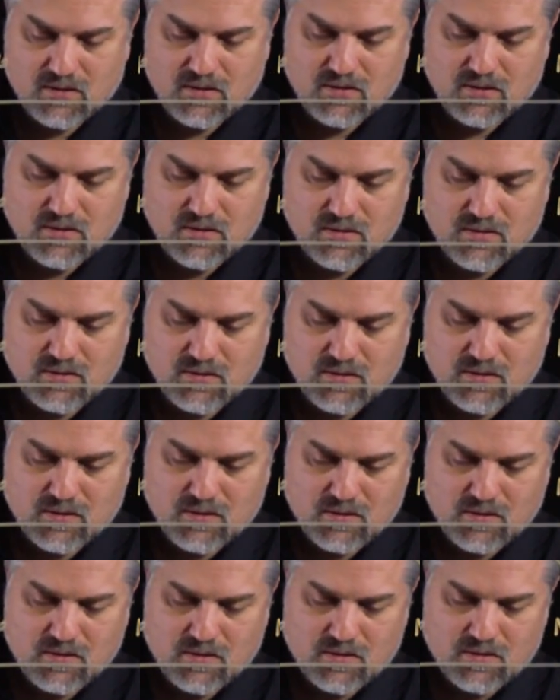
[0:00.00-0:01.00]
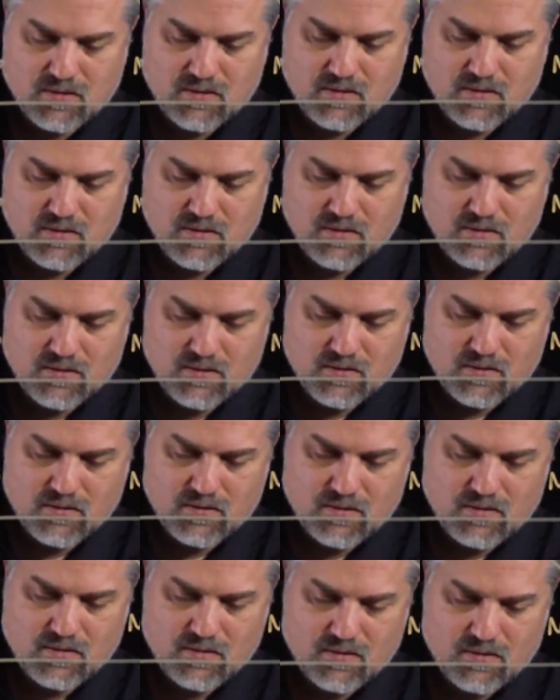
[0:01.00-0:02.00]

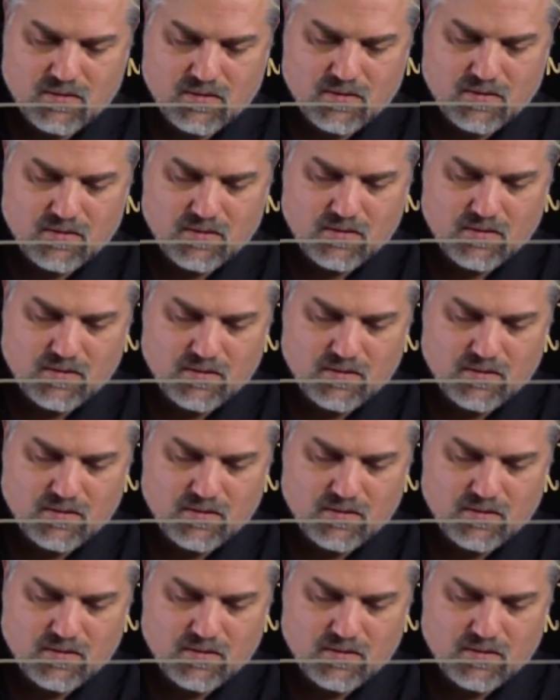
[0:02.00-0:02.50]
Nothing is said.